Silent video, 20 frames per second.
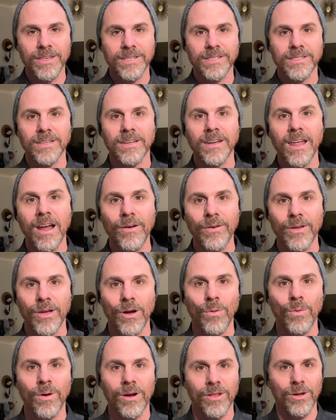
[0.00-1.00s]

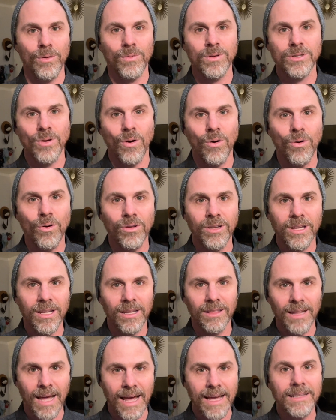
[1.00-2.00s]
scenario where there was only
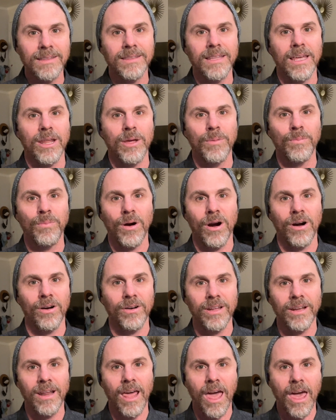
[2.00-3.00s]
light that
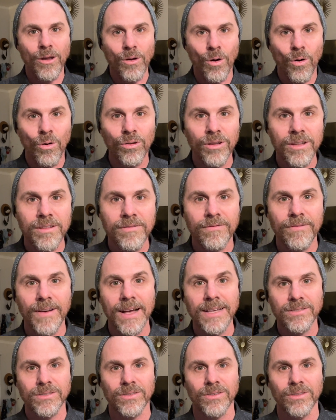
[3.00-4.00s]
imparted and only
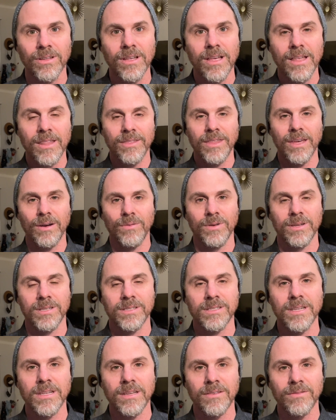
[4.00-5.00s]
vessel that
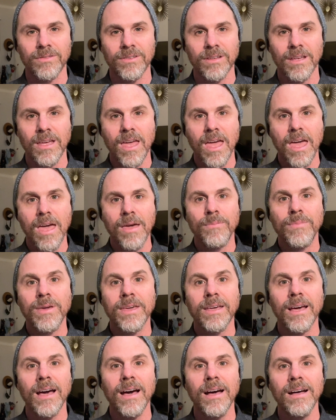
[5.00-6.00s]
received,
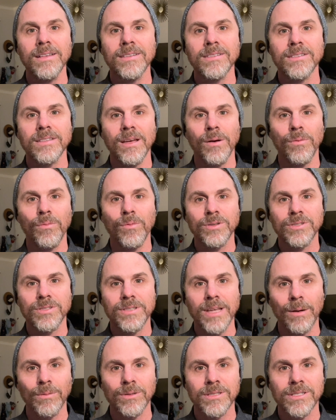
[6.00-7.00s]
because that was
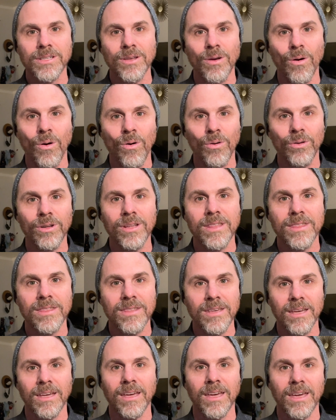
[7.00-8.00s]
the only
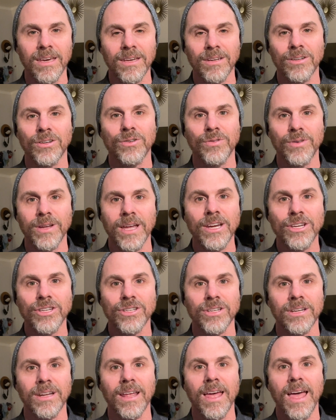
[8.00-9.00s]
thing in
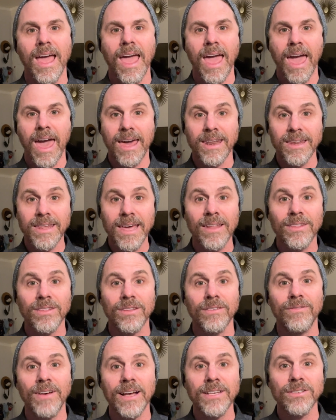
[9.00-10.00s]
creation, and yet
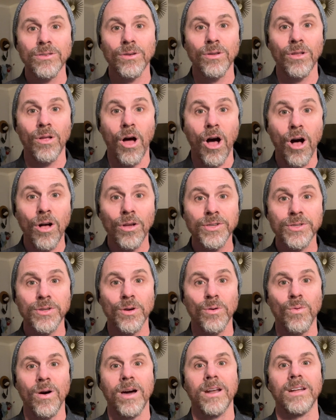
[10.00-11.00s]
the vessel
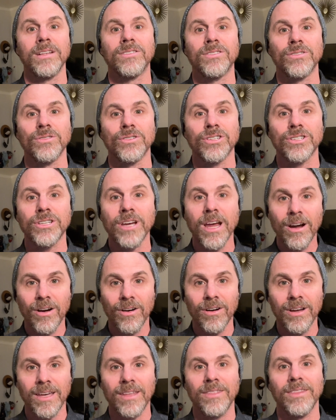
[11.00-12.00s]
also wanted to
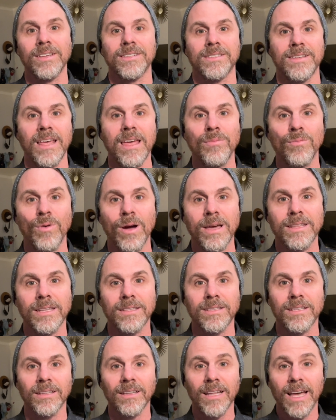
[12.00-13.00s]
share in the same way
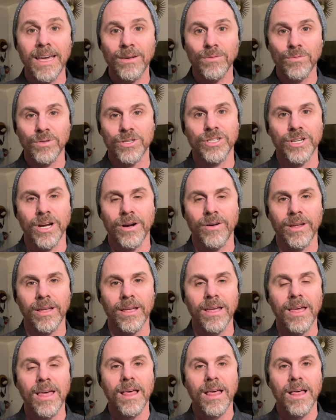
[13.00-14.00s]
that the light was sharing,
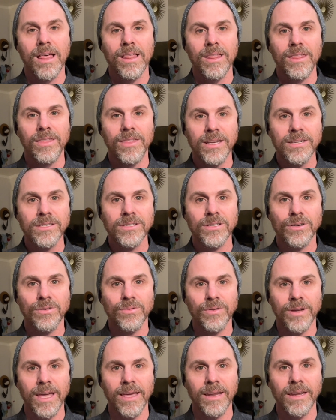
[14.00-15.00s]
this
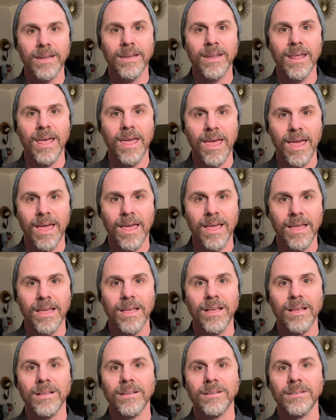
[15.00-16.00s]
created
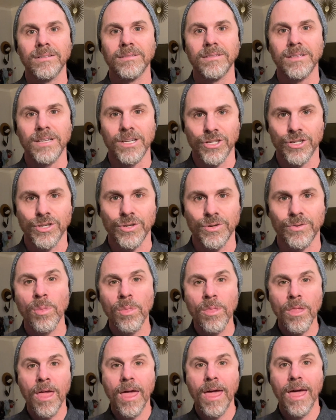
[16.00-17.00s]
a issue.
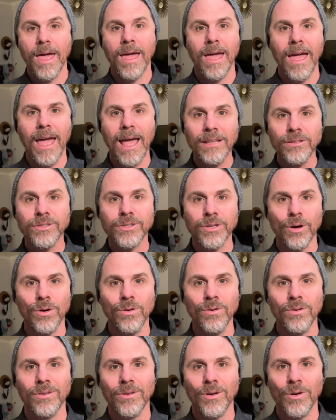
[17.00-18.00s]
And
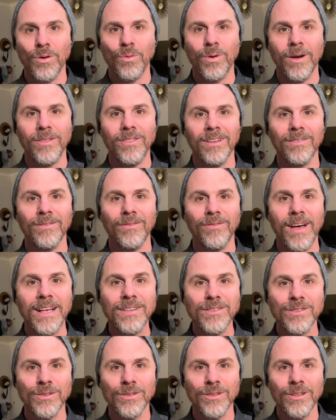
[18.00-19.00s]
so when the
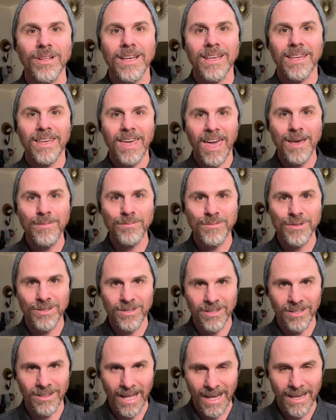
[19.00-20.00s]
vessel came to
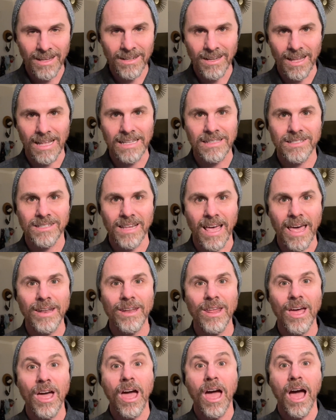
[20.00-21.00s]
the light and
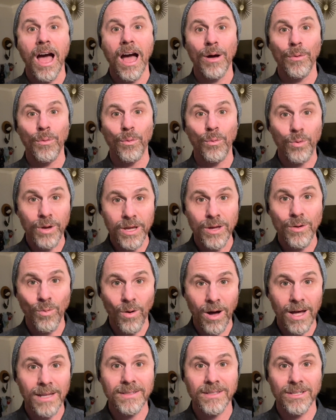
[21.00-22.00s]
said, "We
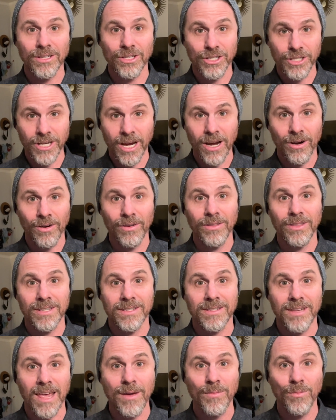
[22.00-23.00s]
want to share in the
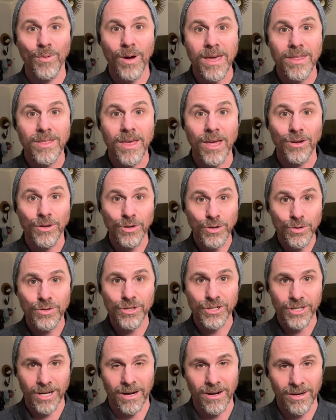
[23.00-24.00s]
same way that you
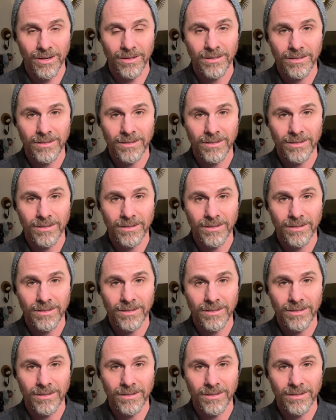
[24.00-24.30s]
share,"